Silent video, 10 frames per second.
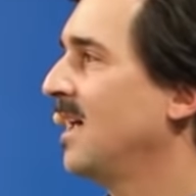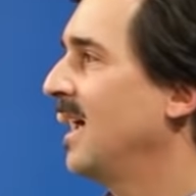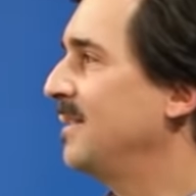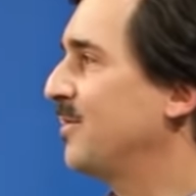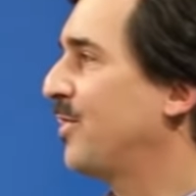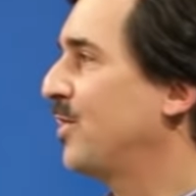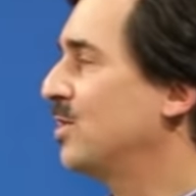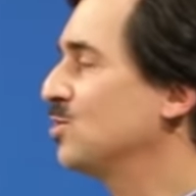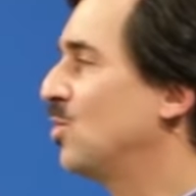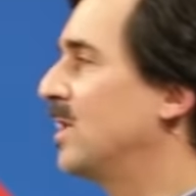And the
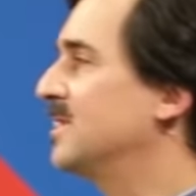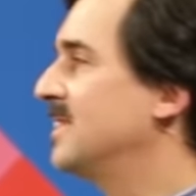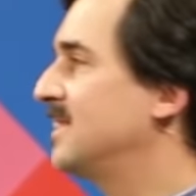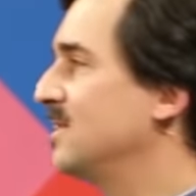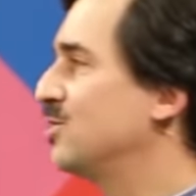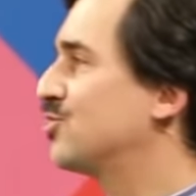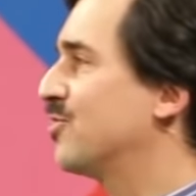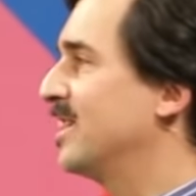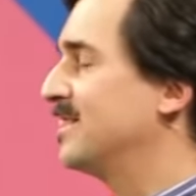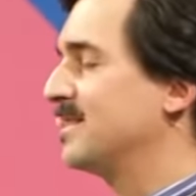third one is
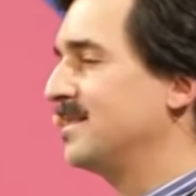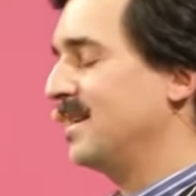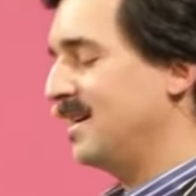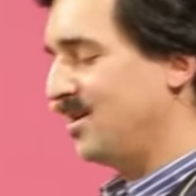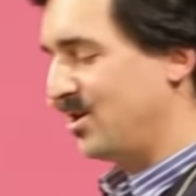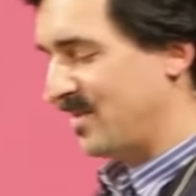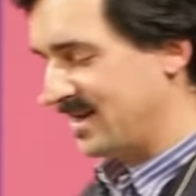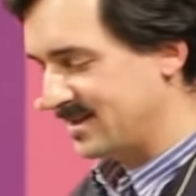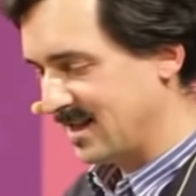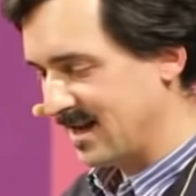illustrated on
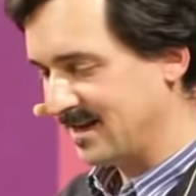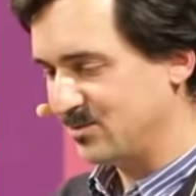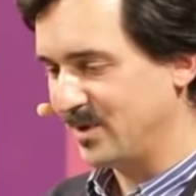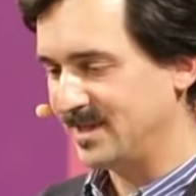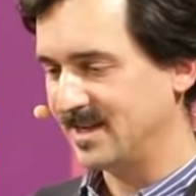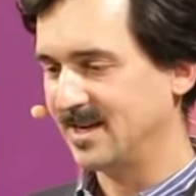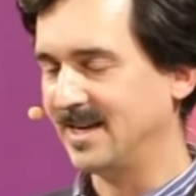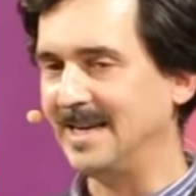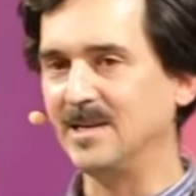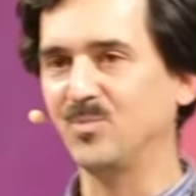my slide with
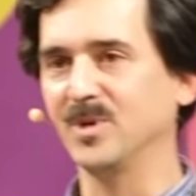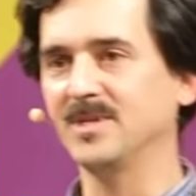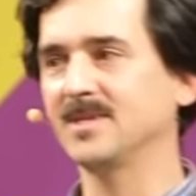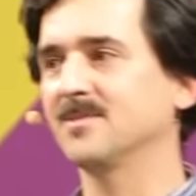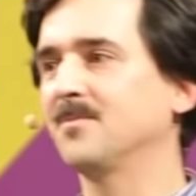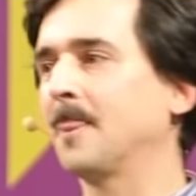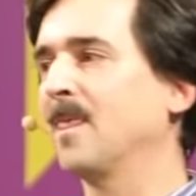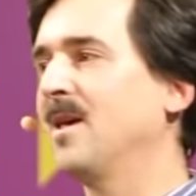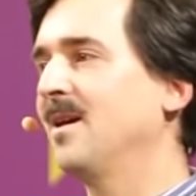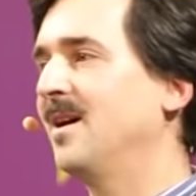Oedipus,
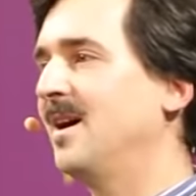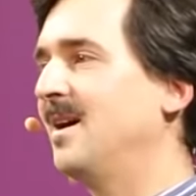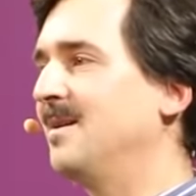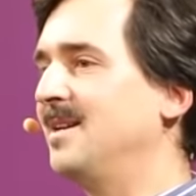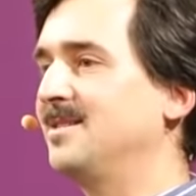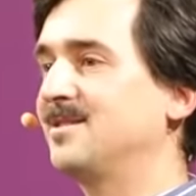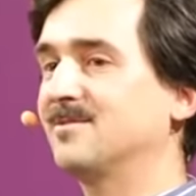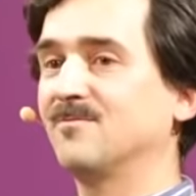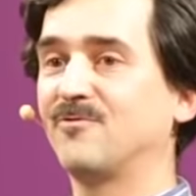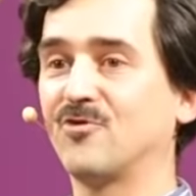is
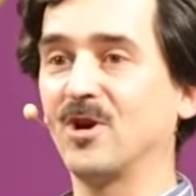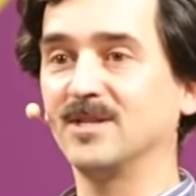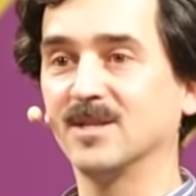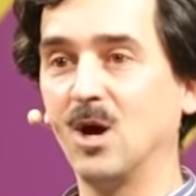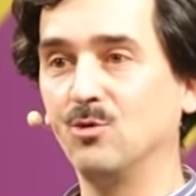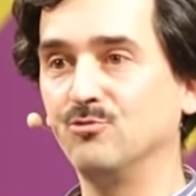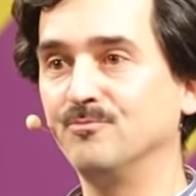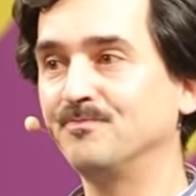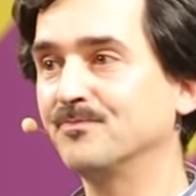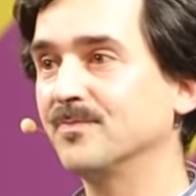Freud's own,
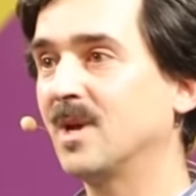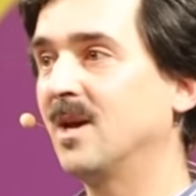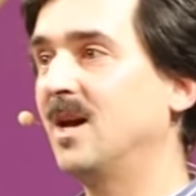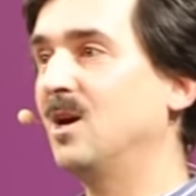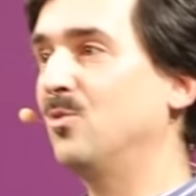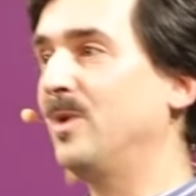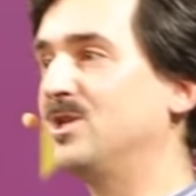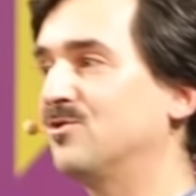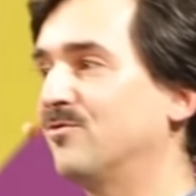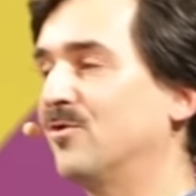
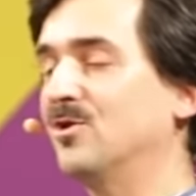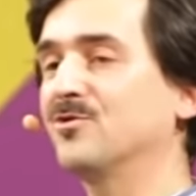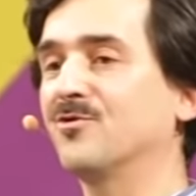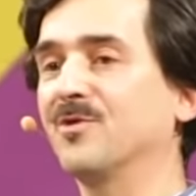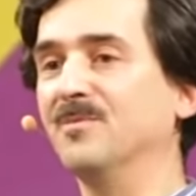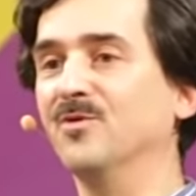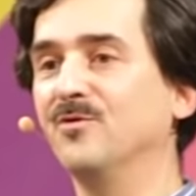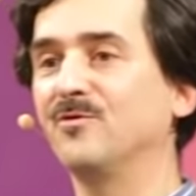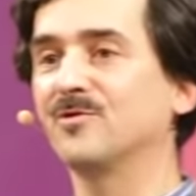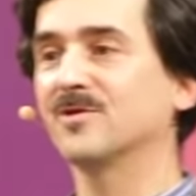which further
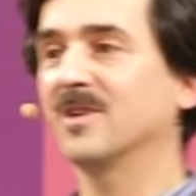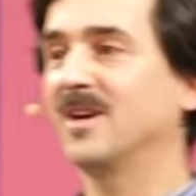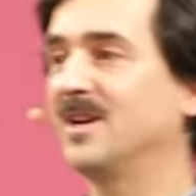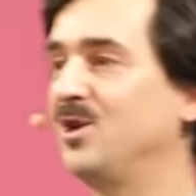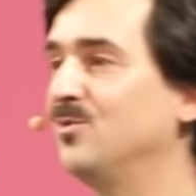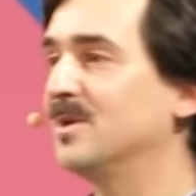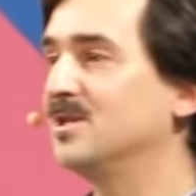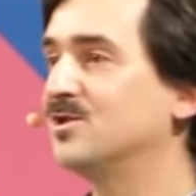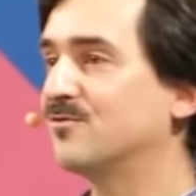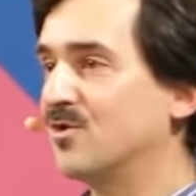removed
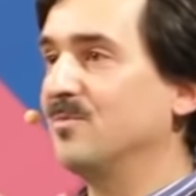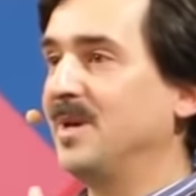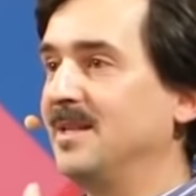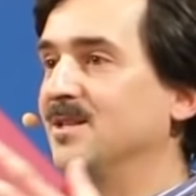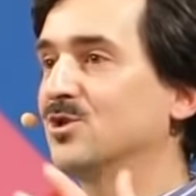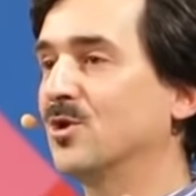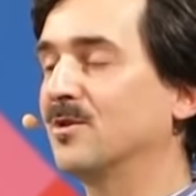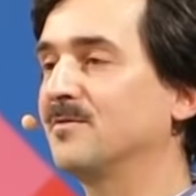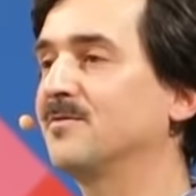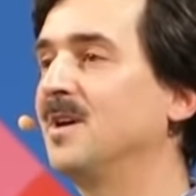humans from being this sort
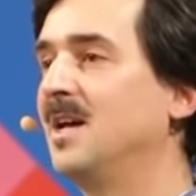of